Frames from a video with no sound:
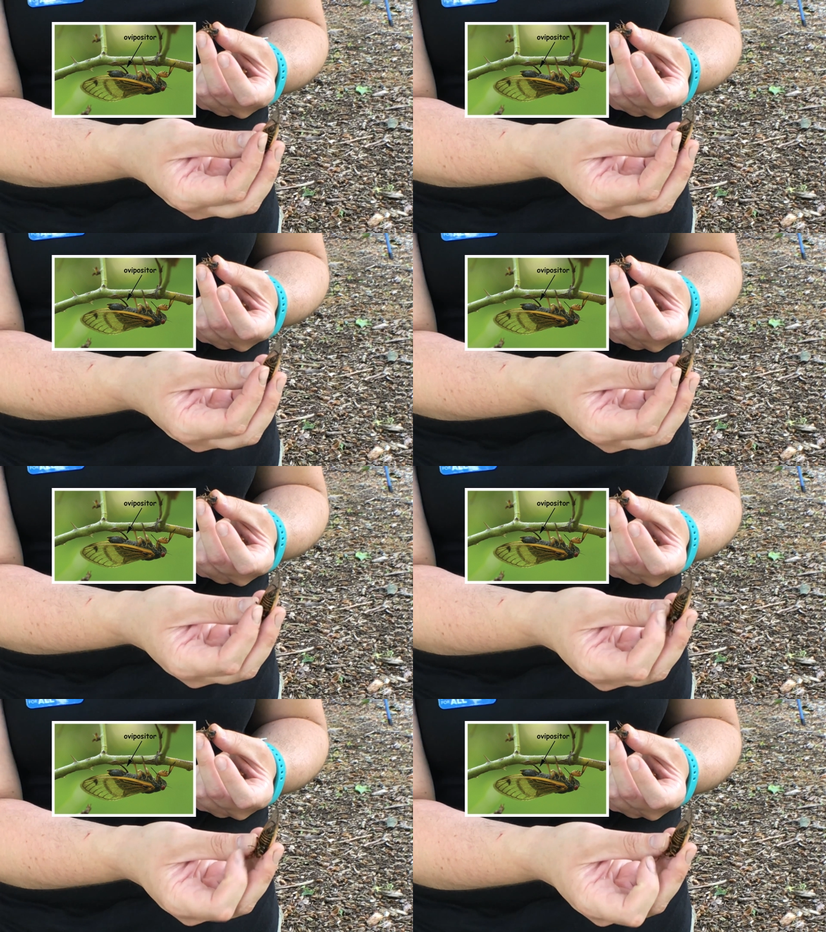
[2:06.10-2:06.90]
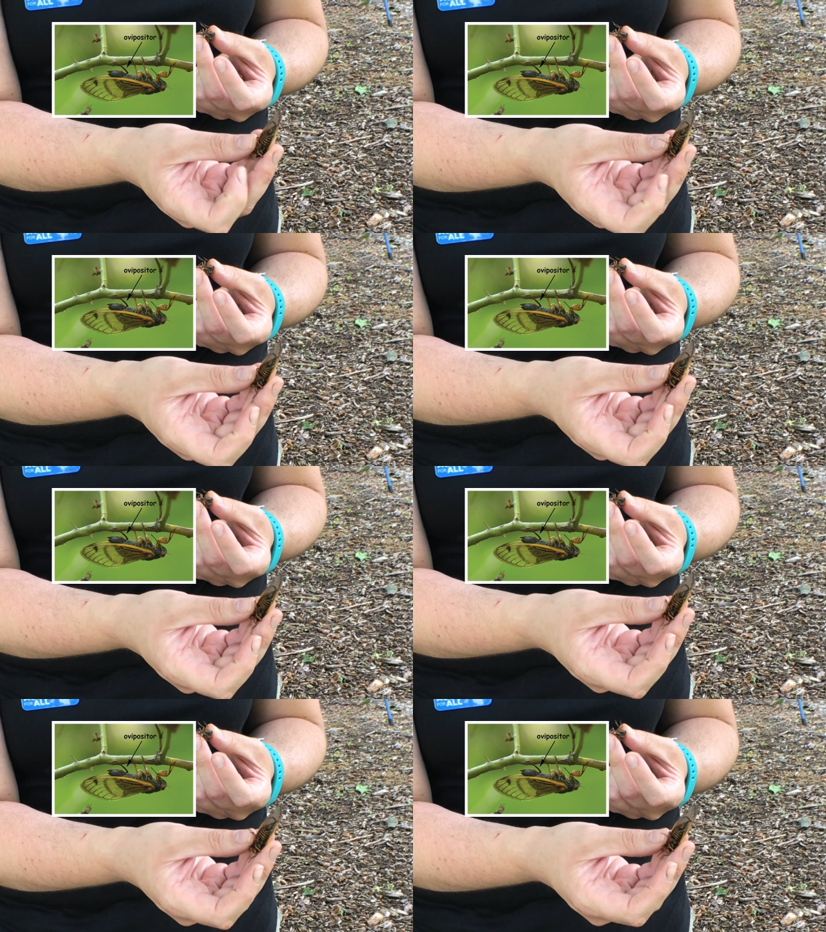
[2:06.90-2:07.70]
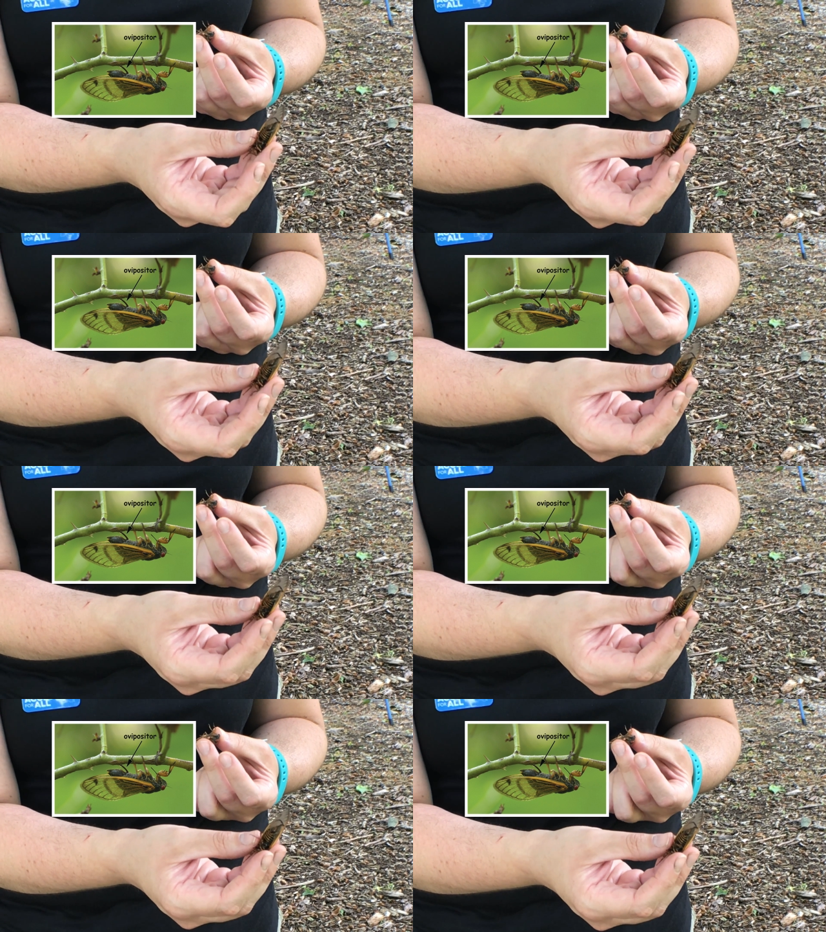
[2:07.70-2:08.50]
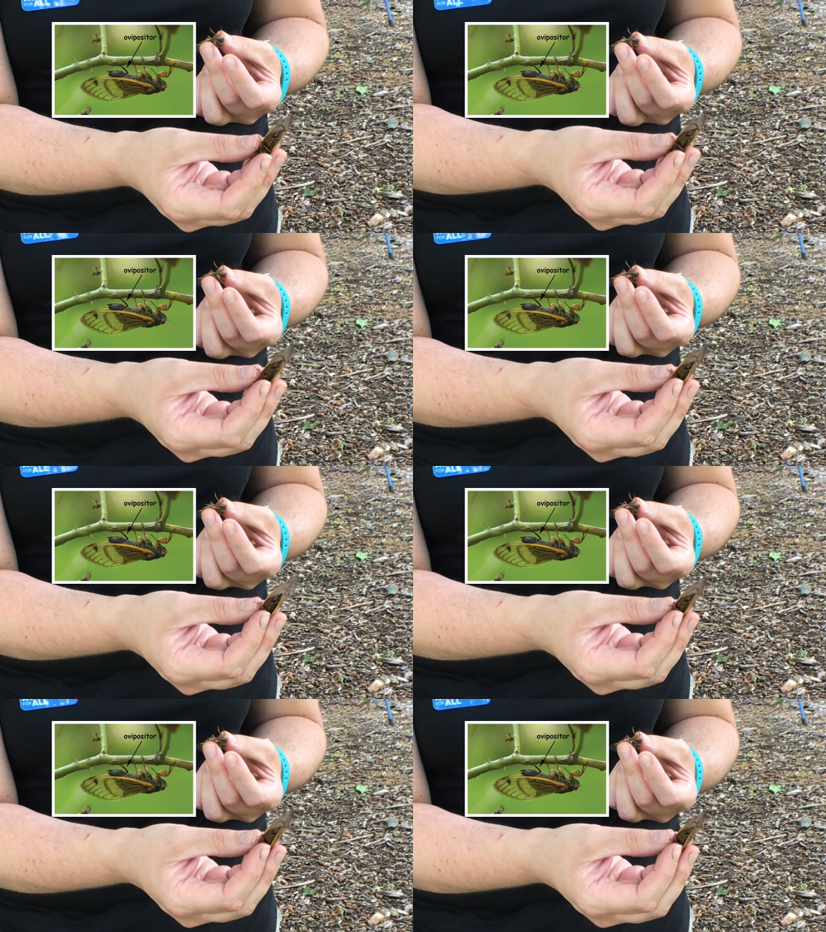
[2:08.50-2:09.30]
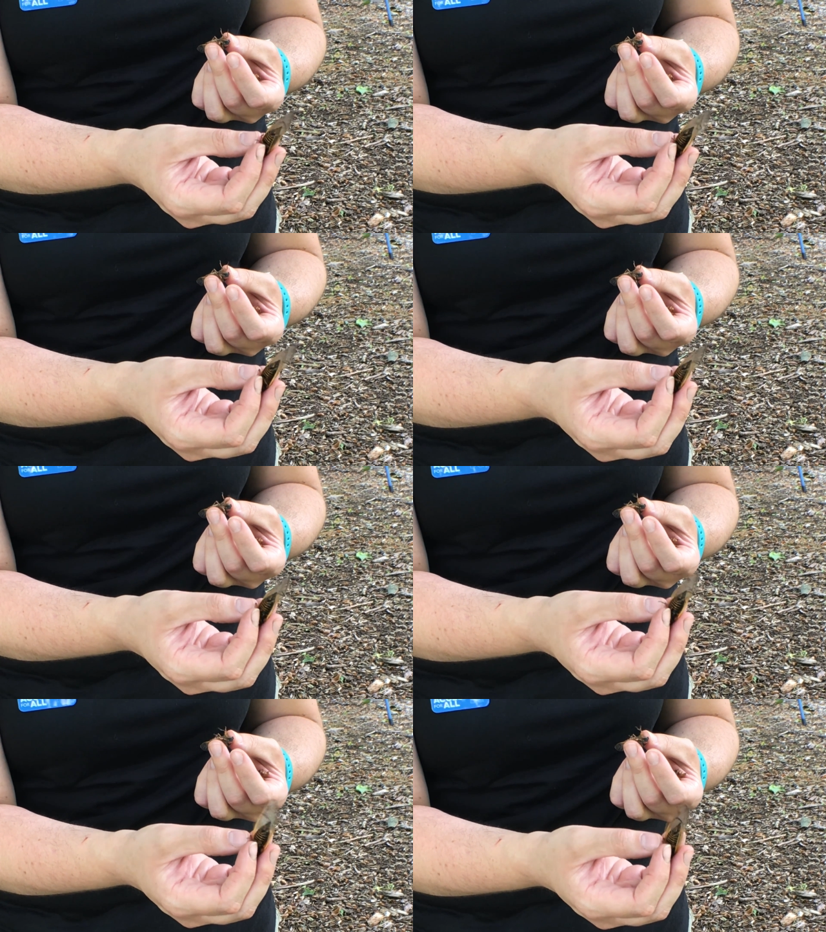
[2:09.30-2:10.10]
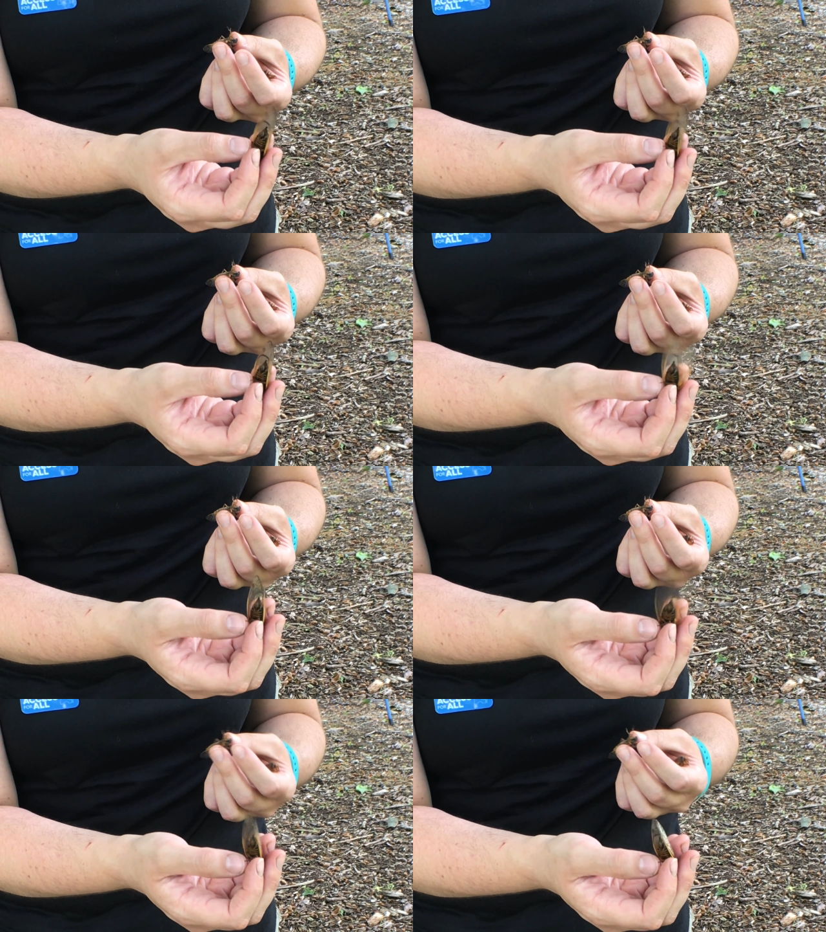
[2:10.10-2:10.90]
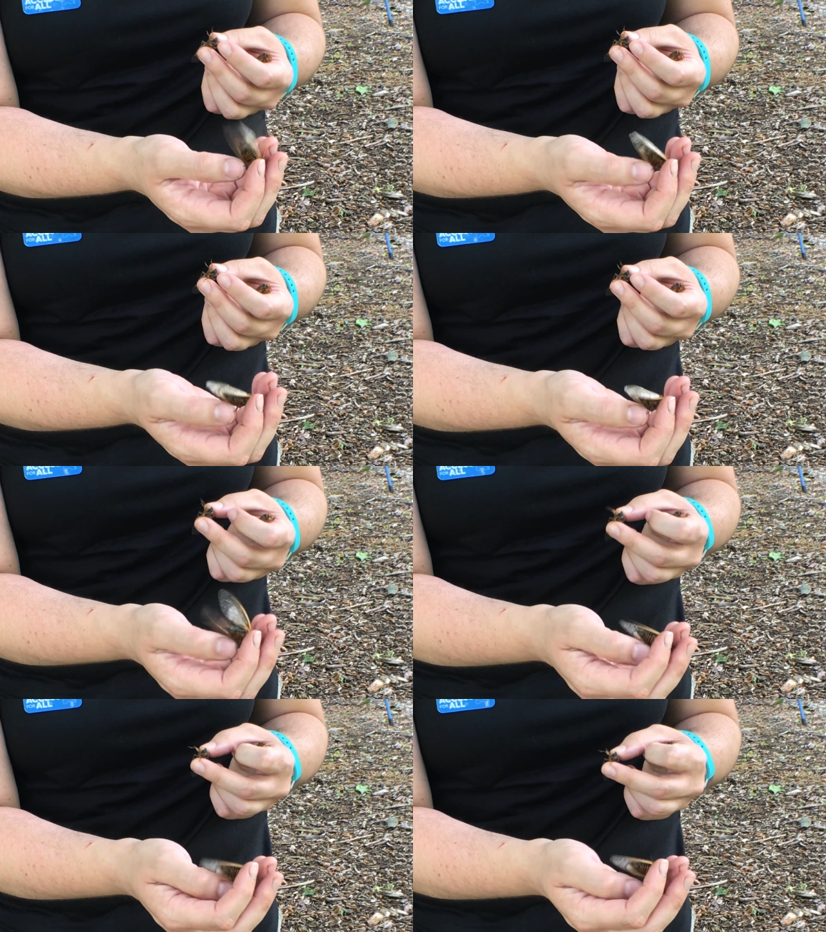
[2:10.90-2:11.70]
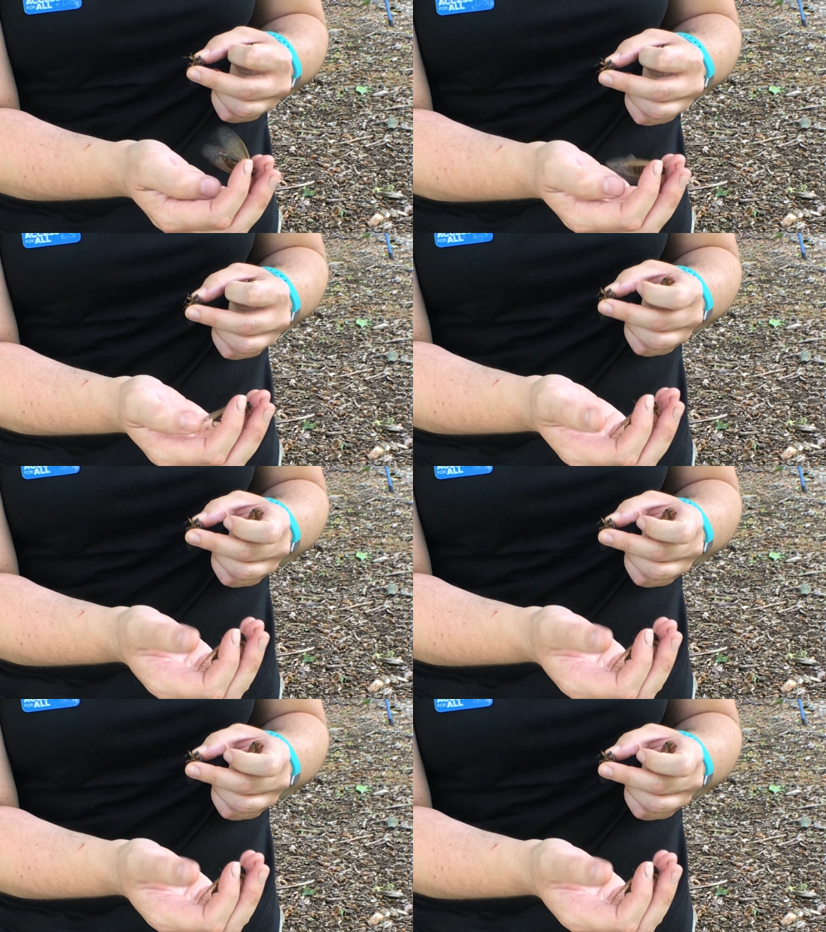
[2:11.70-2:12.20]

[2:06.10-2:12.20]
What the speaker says: [unreadable: no face in view]